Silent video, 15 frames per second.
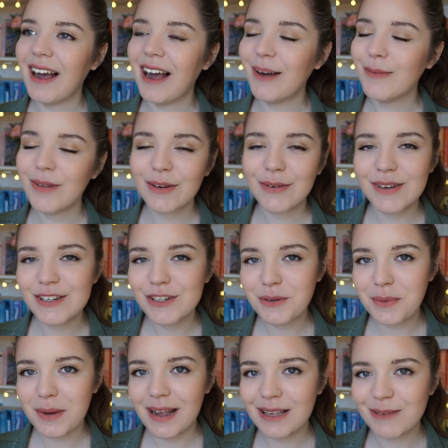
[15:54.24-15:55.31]
I'm not quite
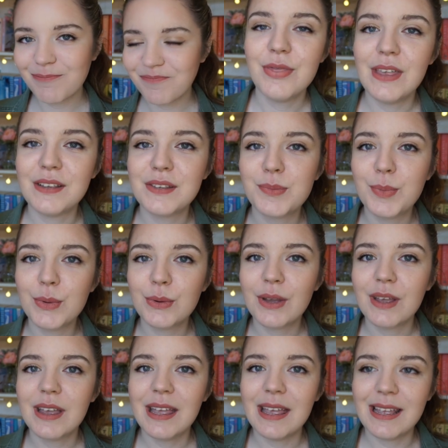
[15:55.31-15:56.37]
sure why. This
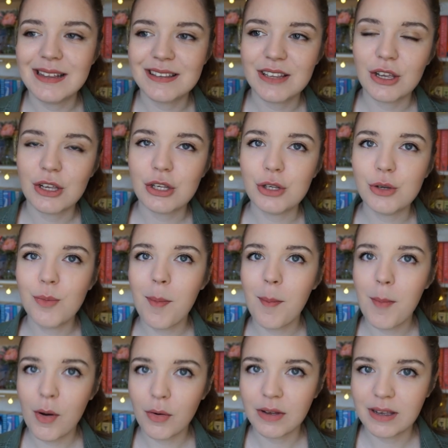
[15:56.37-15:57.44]
book is
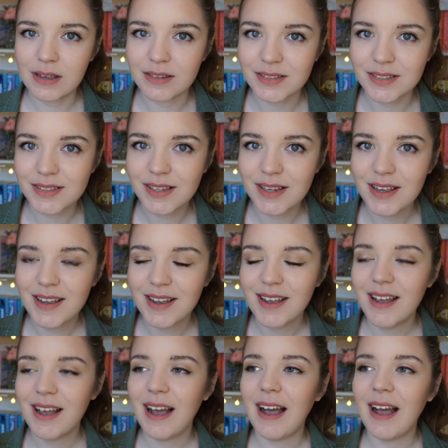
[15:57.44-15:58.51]
humongous.
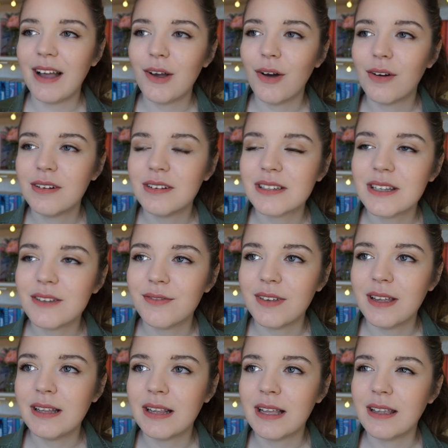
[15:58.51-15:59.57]
I honestly
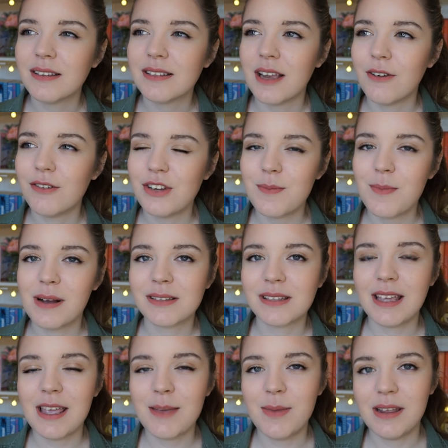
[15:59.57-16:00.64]
feel like Sarah J Maas
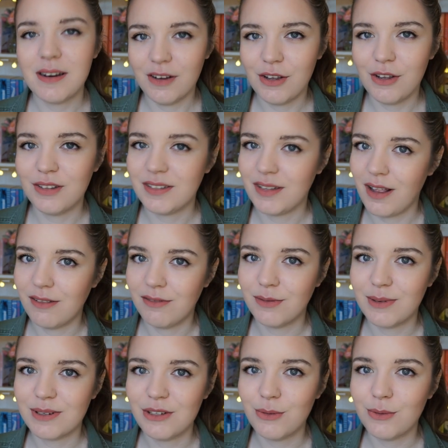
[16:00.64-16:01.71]
came into herself
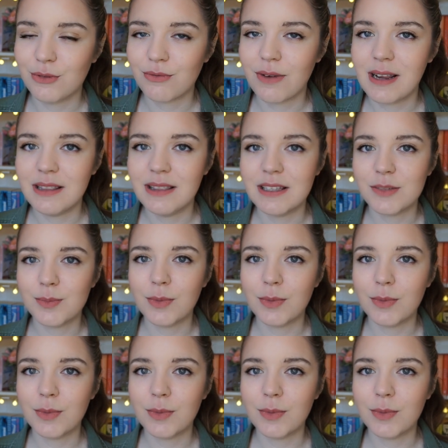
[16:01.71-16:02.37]
when she was writing this